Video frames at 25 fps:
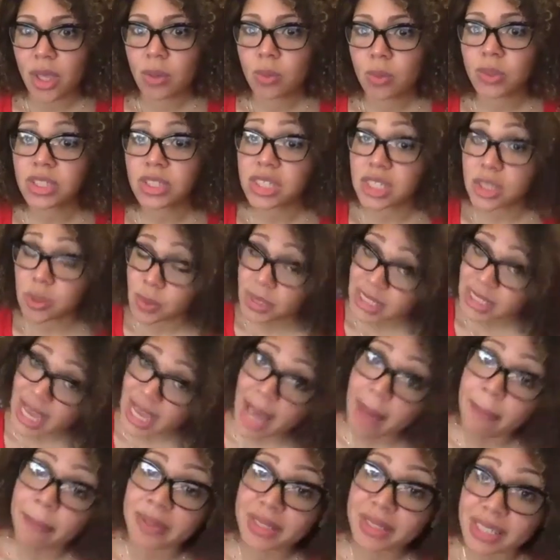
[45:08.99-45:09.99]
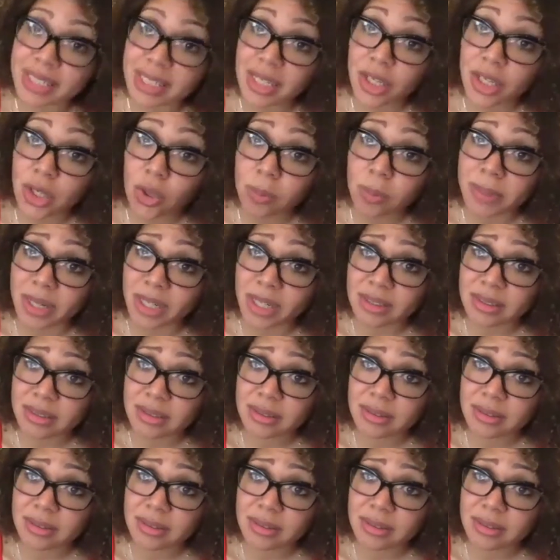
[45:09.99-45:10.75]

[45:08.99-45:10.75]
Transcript: which is what's happened in Cuba,